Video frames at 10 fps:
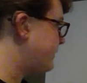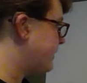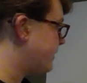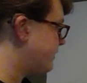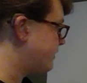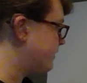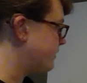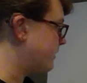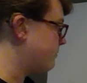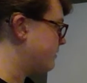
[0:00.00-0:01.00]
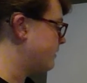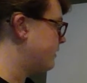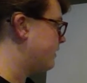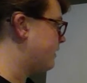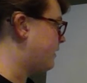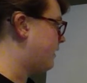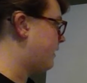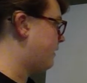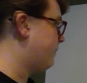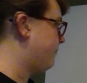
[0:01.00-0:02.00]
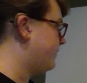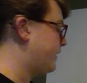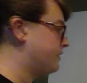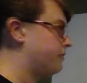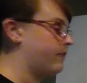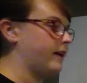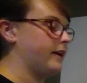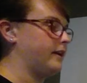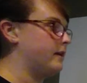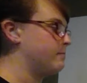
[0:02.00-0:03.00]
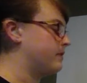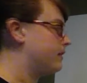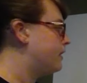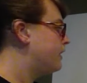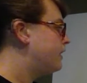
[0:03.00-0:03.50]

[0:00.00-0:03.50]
because this number is a finite number.